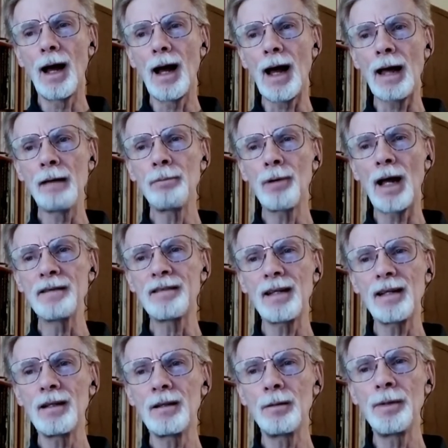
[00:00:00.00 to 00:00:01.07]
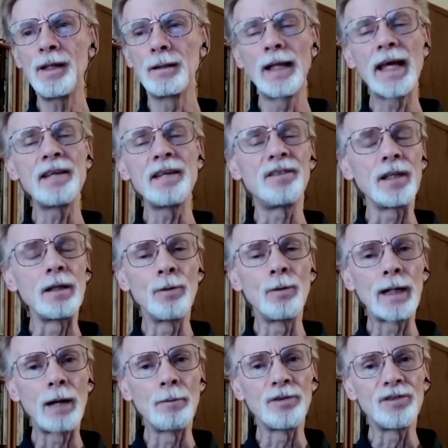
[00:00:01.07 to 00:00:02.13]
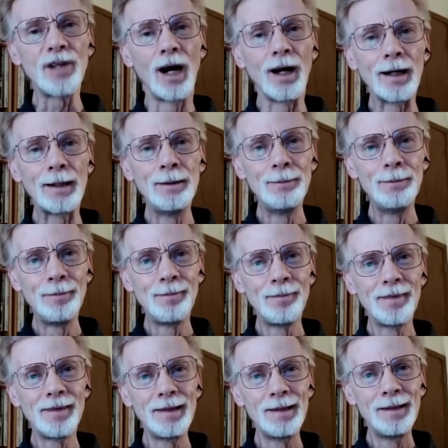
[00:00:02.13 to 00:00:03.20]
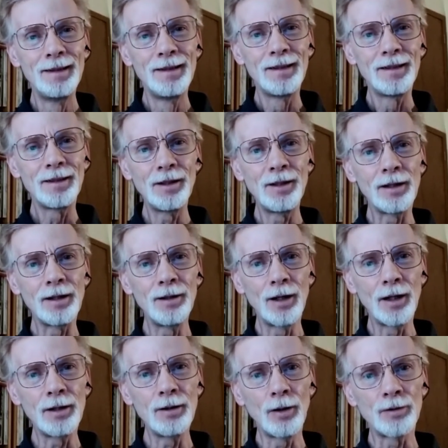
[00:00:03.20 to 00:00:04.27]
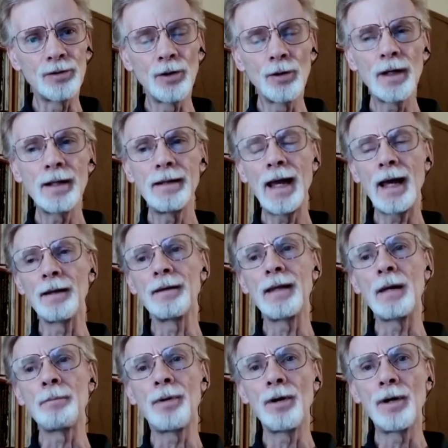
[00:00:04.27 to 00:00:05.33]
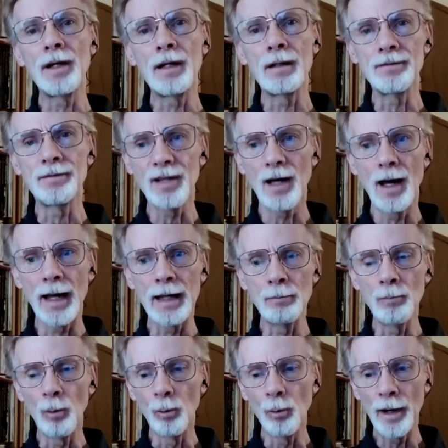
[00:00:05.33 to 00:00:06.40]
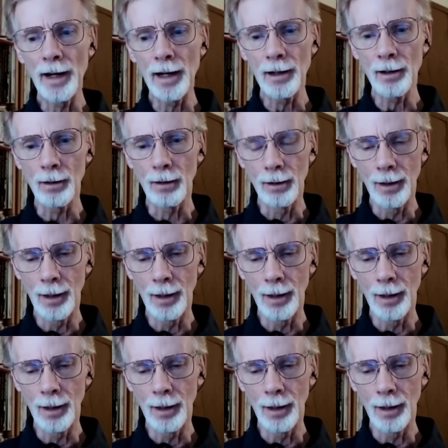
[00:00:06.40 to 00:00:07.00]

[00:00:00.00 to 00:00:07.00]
I tended to be lazy when I was young. During that period of time where